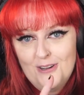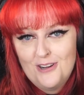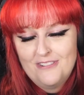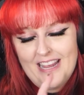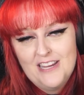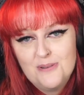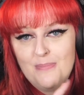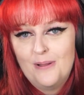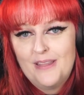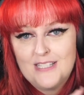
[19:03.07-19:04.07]
notification
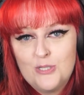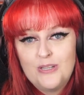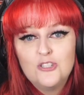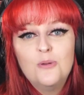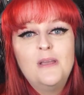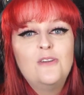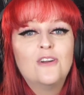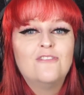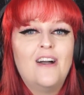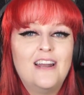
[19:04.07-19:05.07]
bell next to it to be notified